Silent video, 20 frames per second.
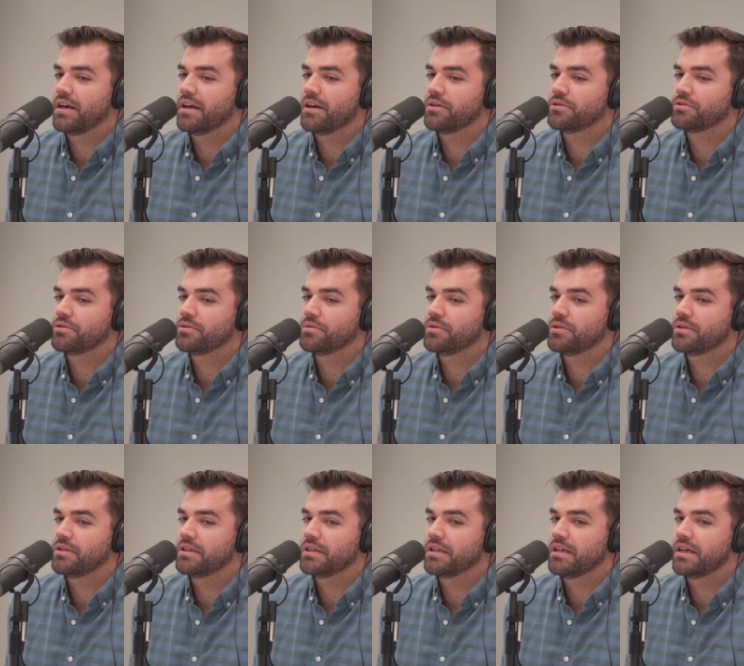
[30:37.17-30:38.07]
also
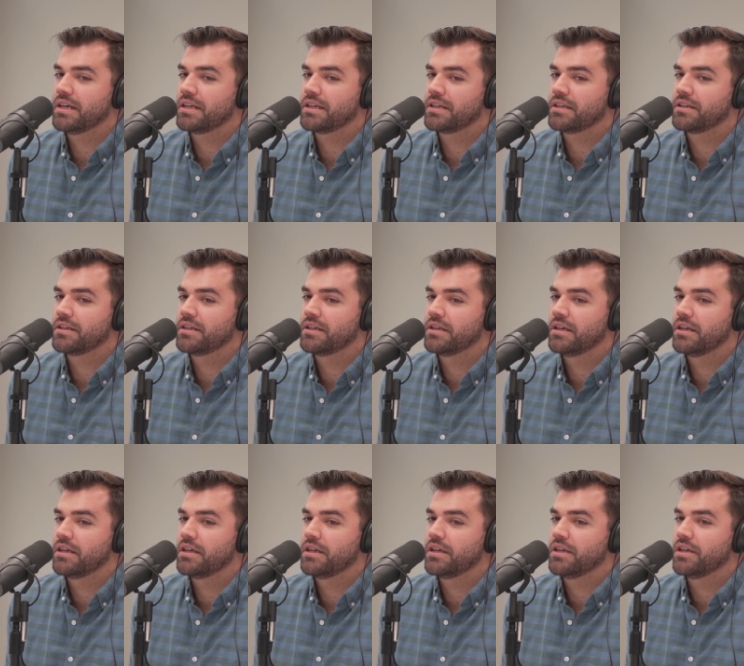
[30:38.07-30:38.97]
really like,
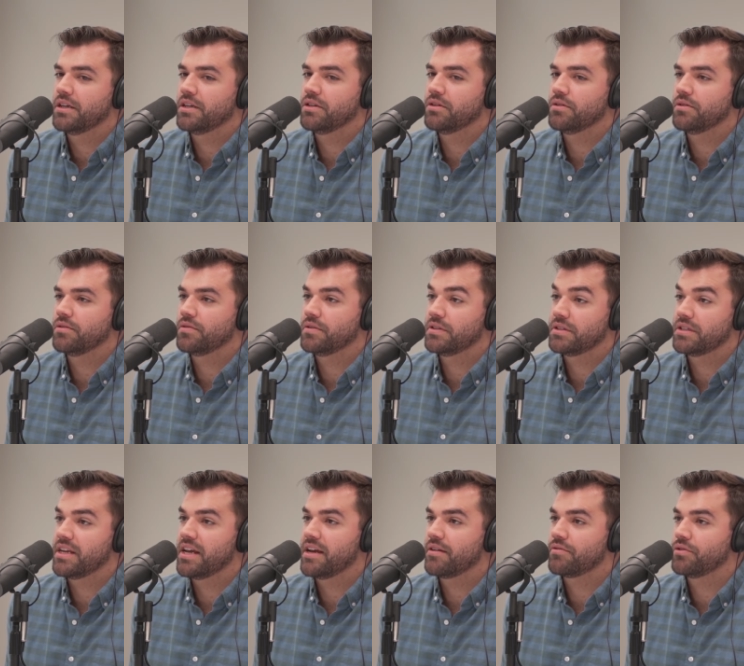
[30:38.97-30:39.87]
you know, if it's
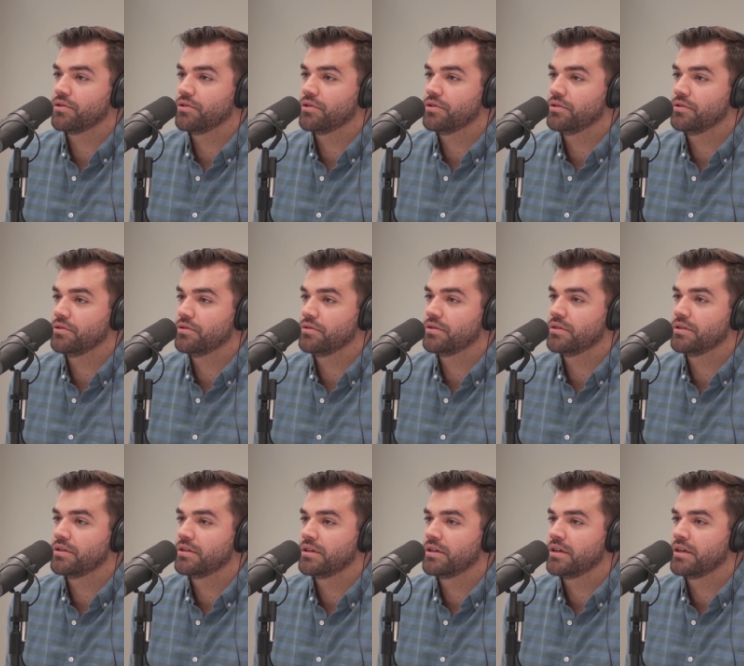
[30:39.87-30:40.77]
an afternoon,
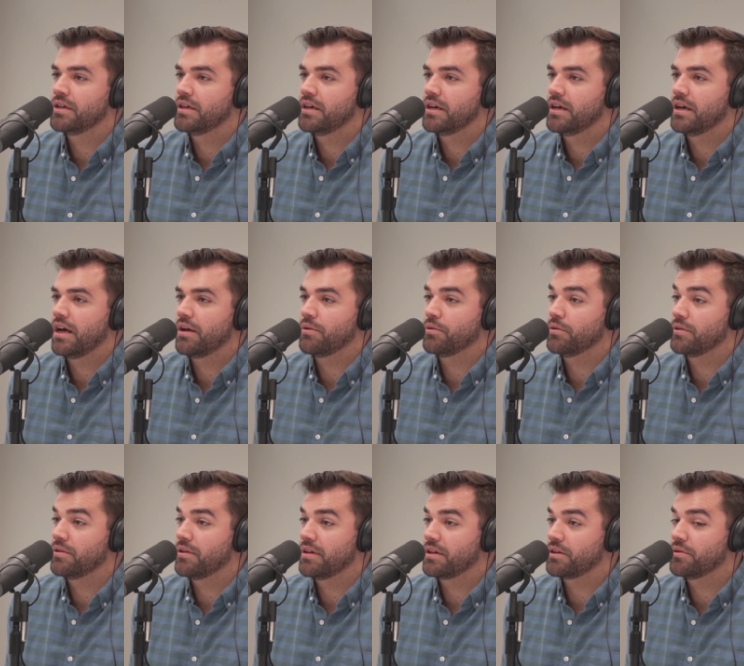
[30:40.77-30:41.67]
I
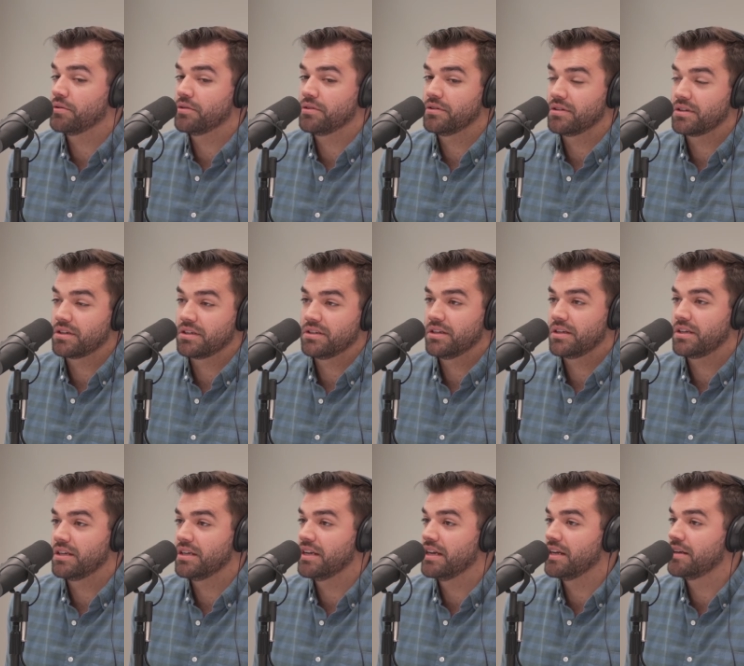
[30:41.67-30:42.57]
really like going to the
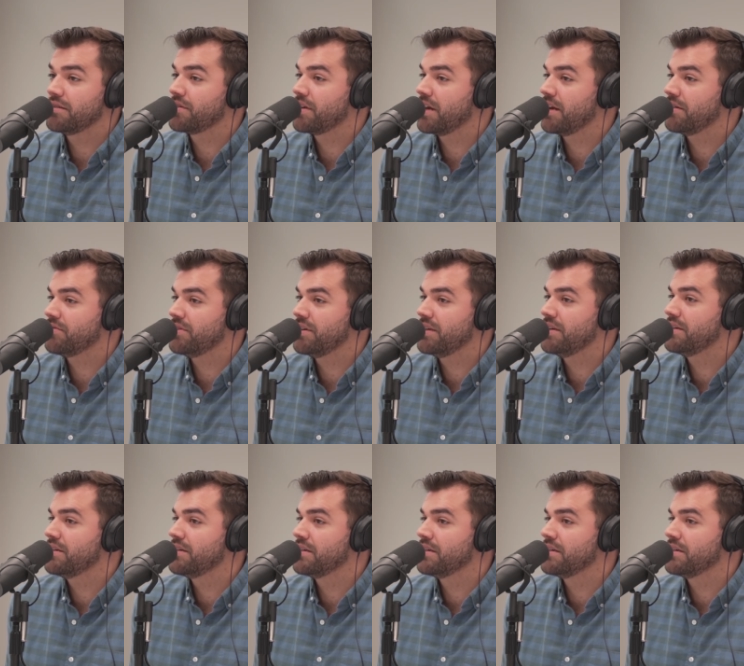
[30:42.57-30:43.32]
Kentucky Native Cafe.